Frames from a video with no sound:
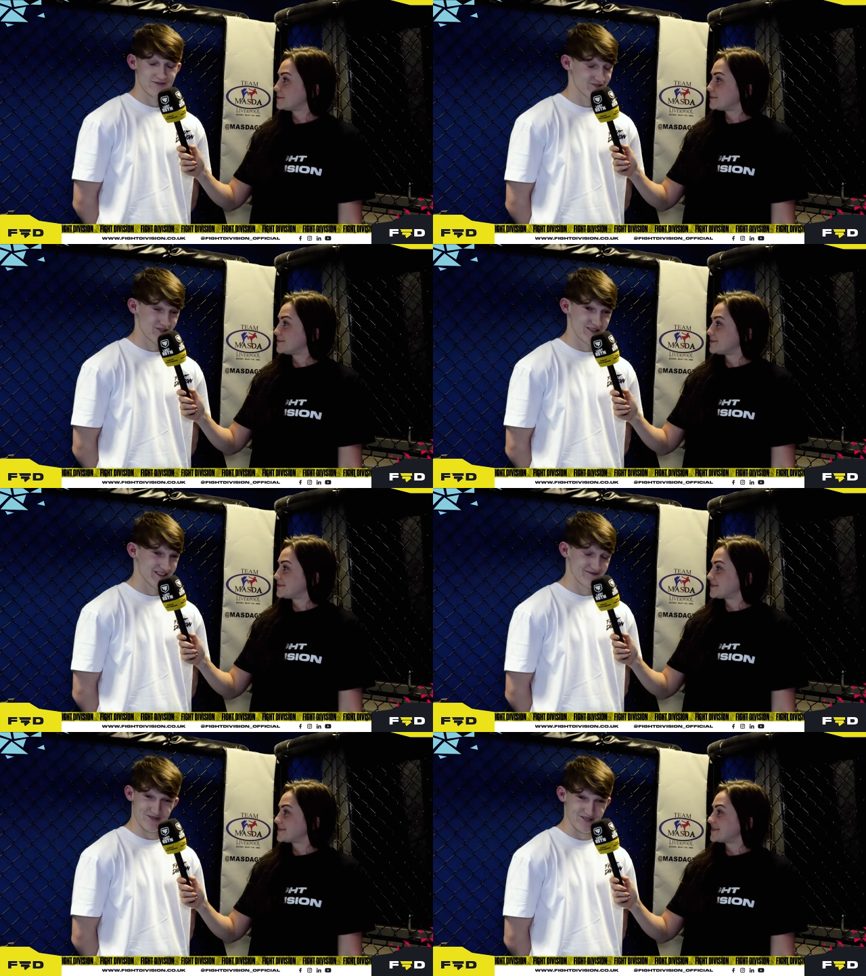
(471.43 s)
Speaker 1: Sorry,
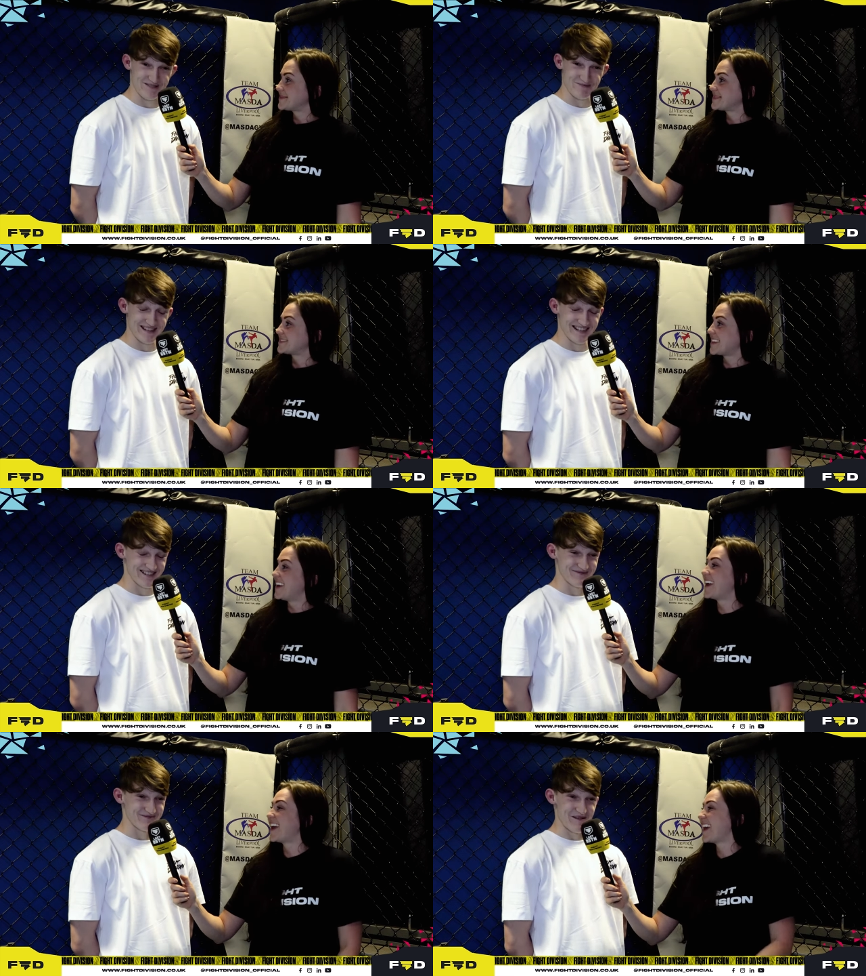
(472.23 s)
I've just completely
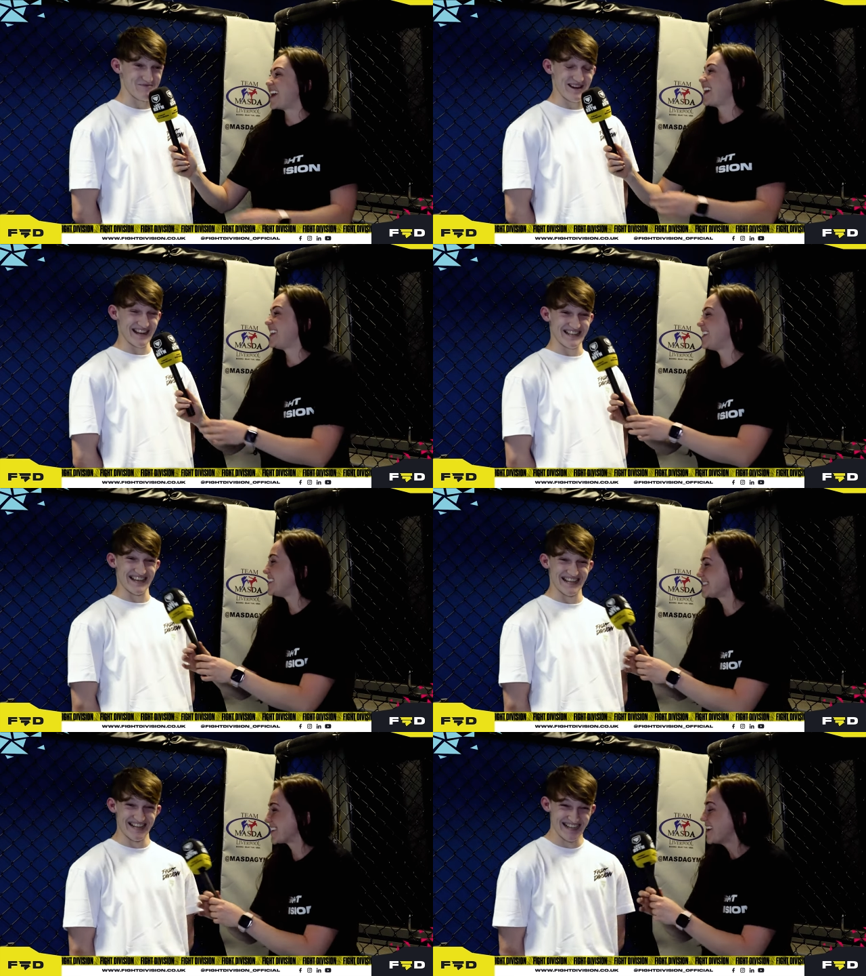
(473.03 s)
Speaker 2: went blank. No,
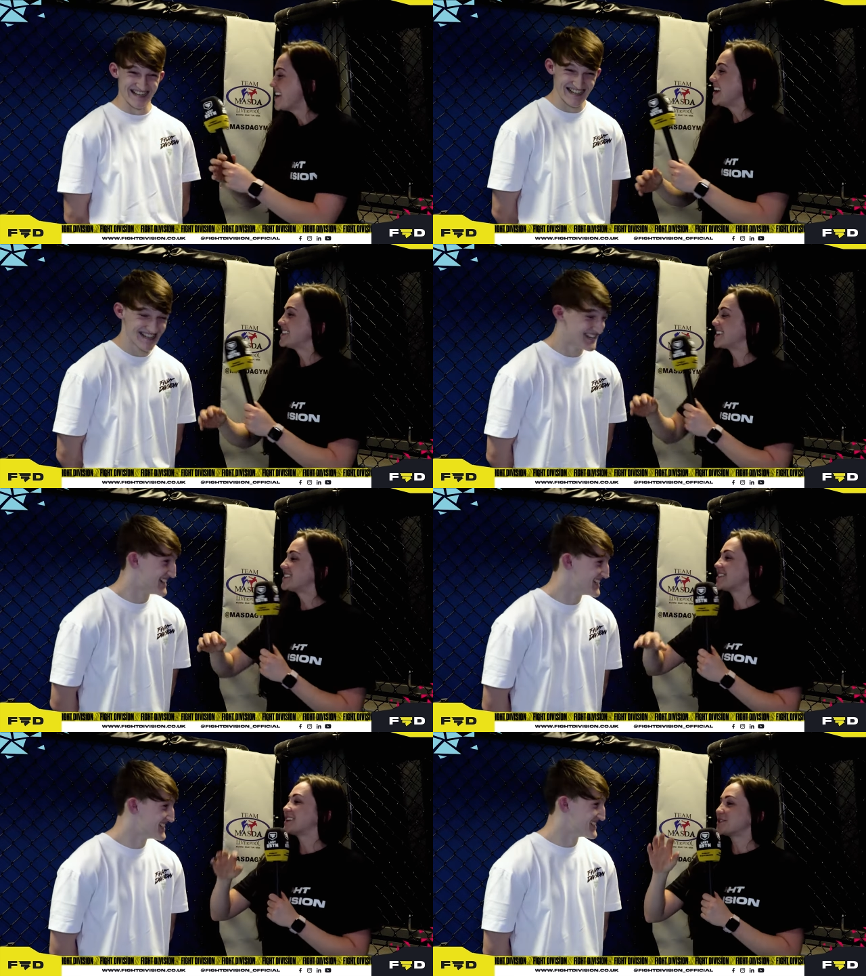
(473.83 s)
like, I'm saying,
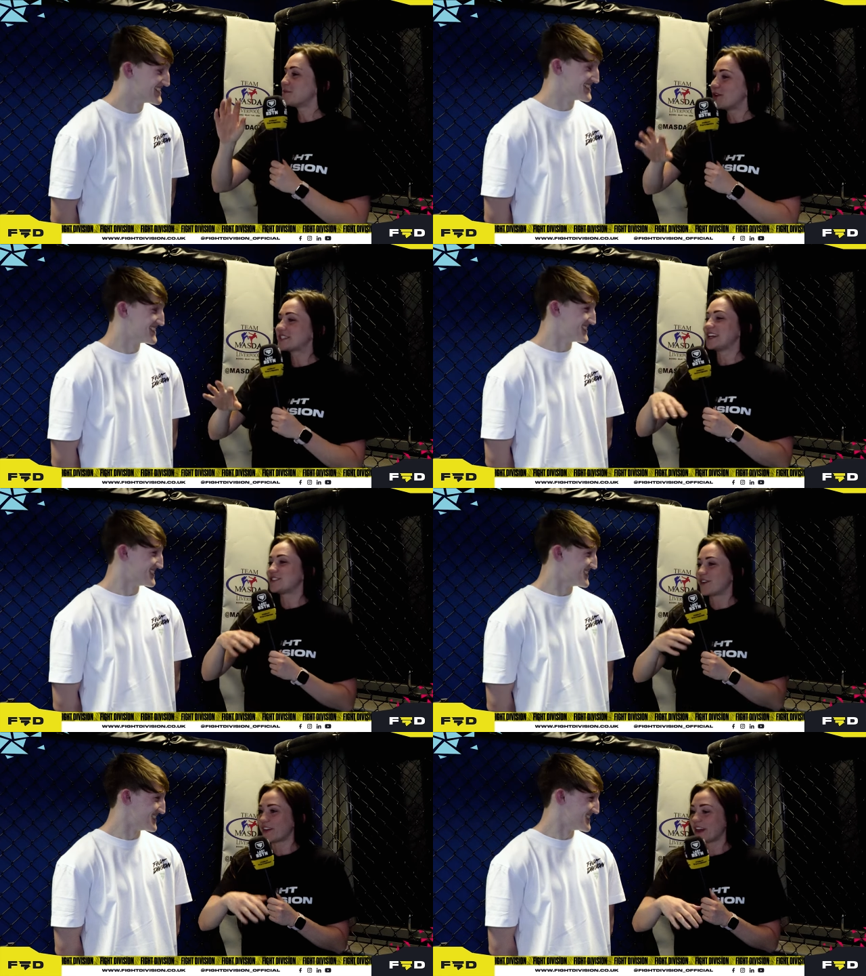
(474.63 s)
so, like, so Muay Thai is
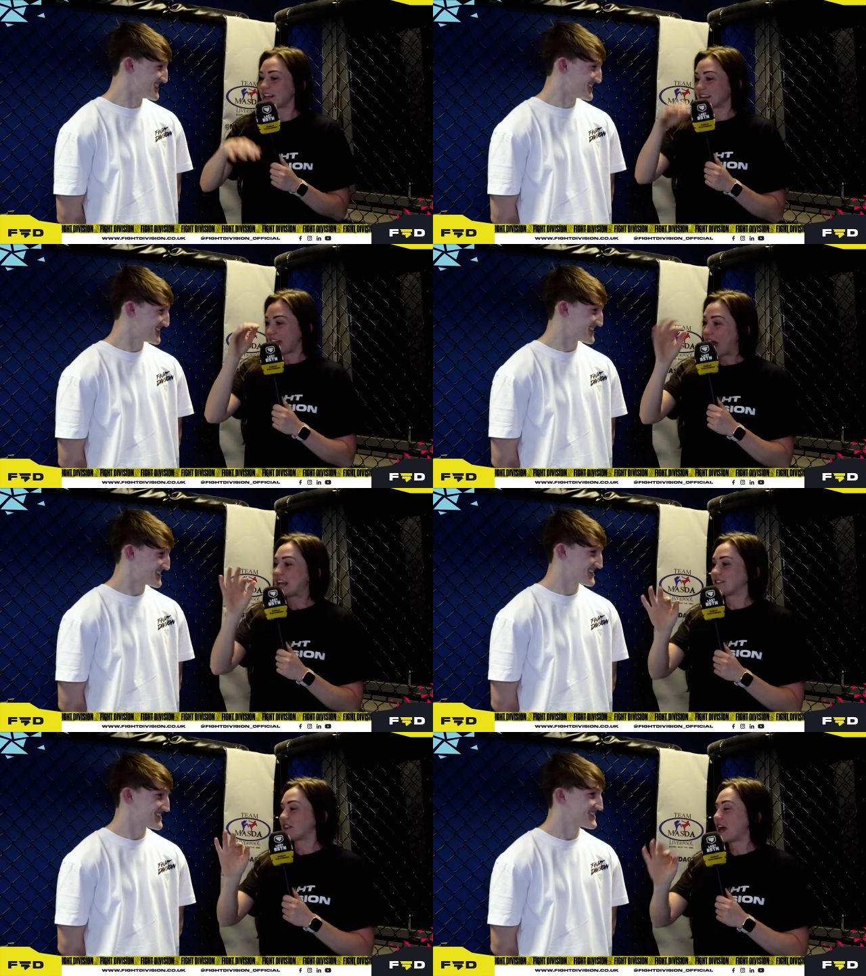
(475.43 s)
very, like, the
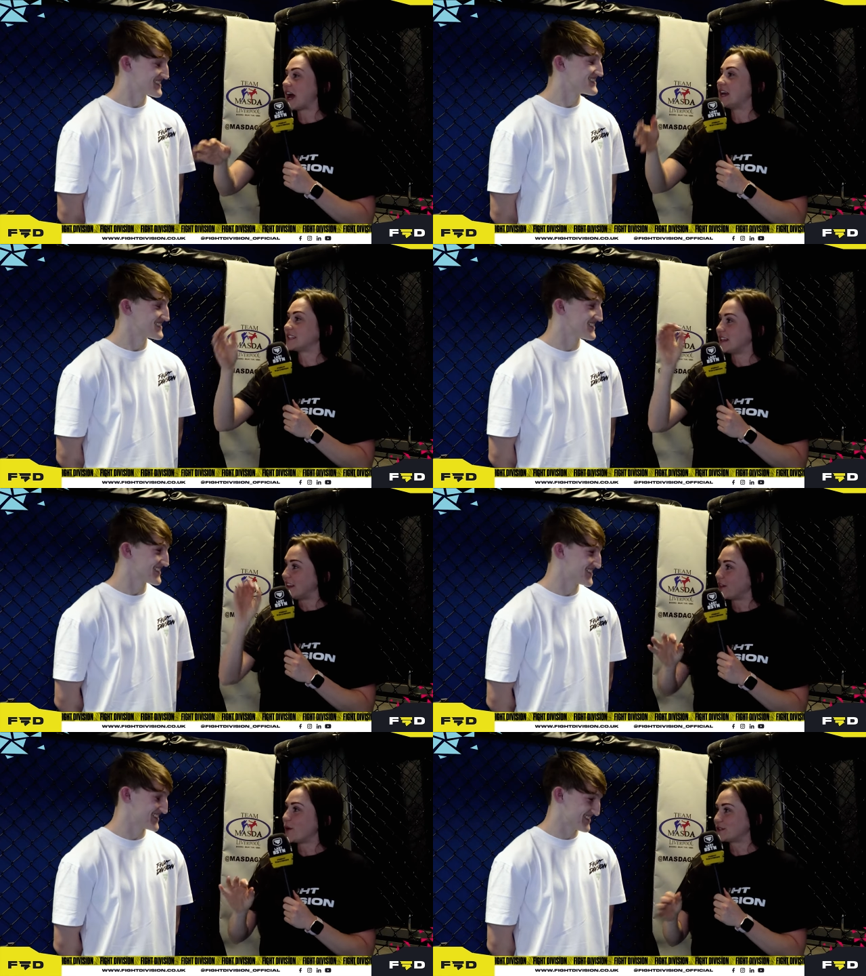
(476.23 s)
highest of the highs and then the
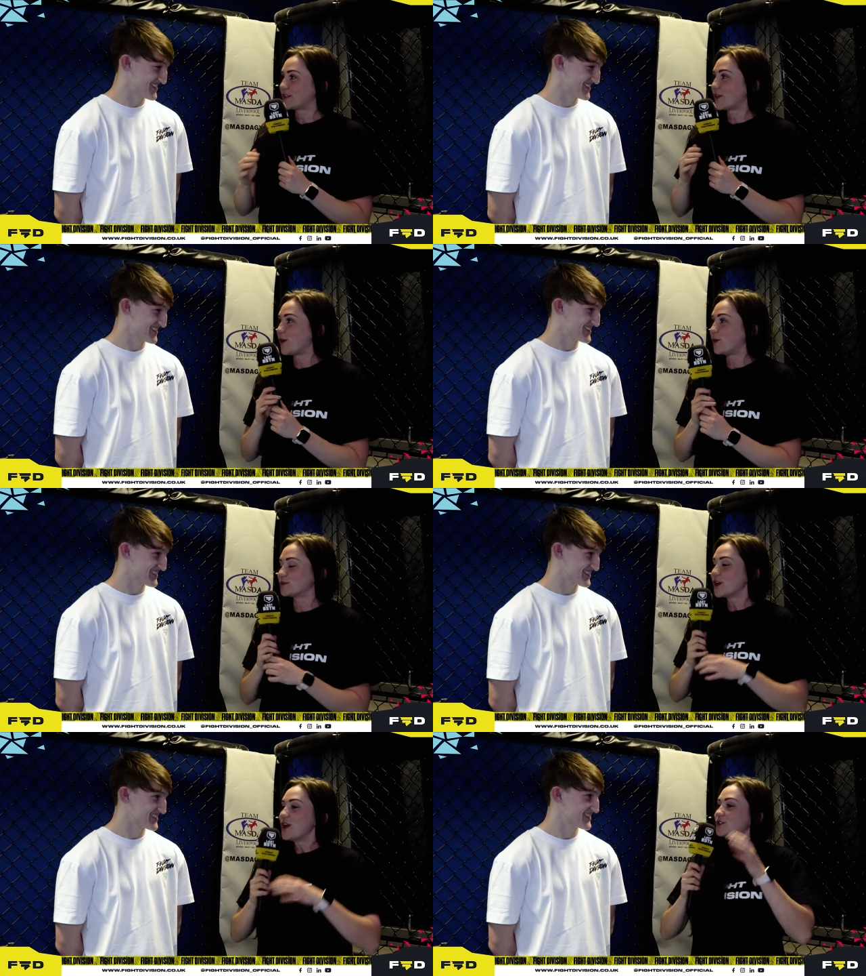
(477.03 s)
lowest of the lows.
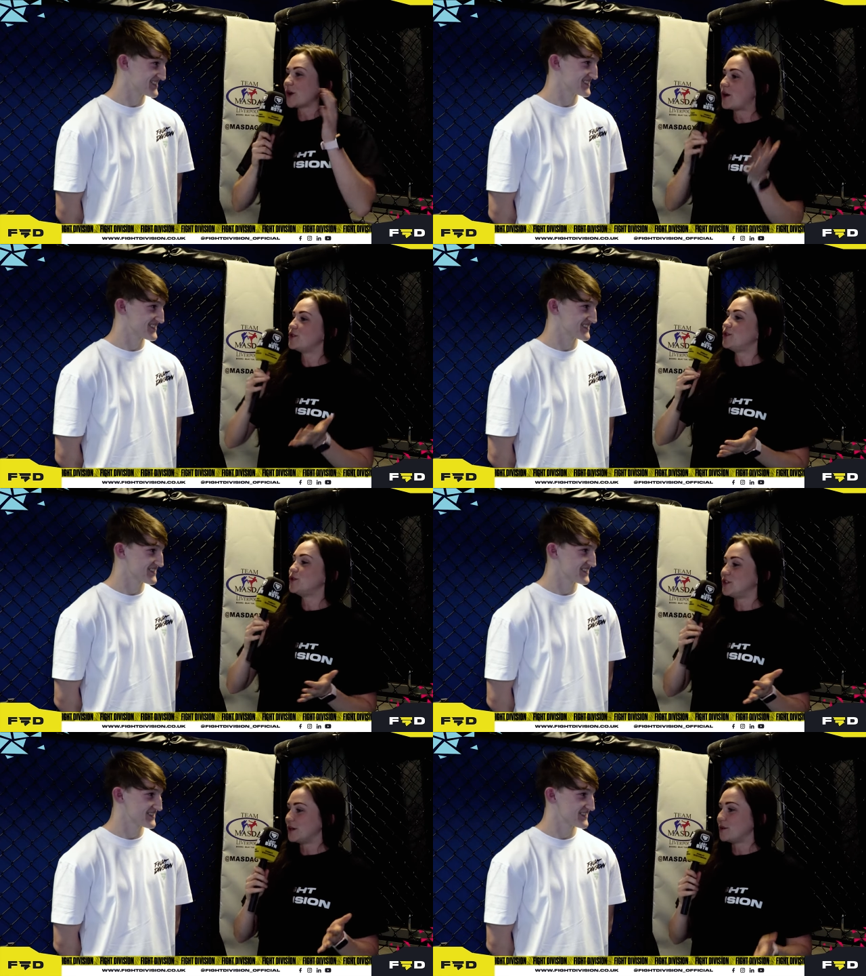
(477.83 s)
So how do you
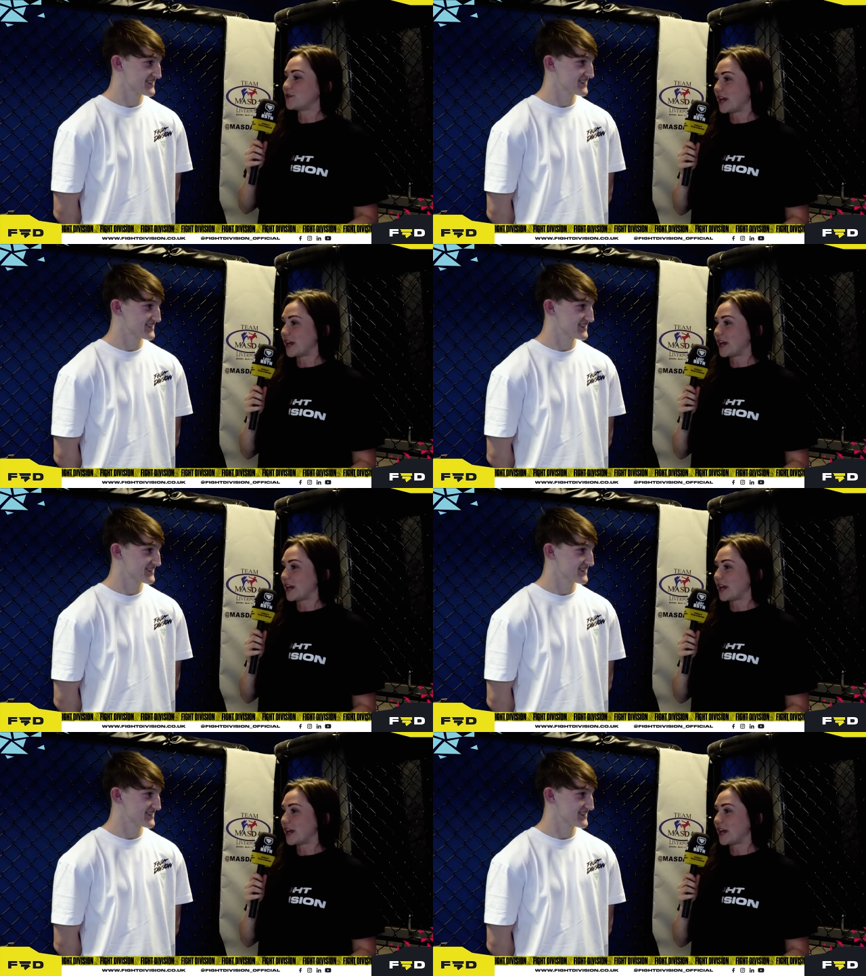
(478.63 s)
deal with,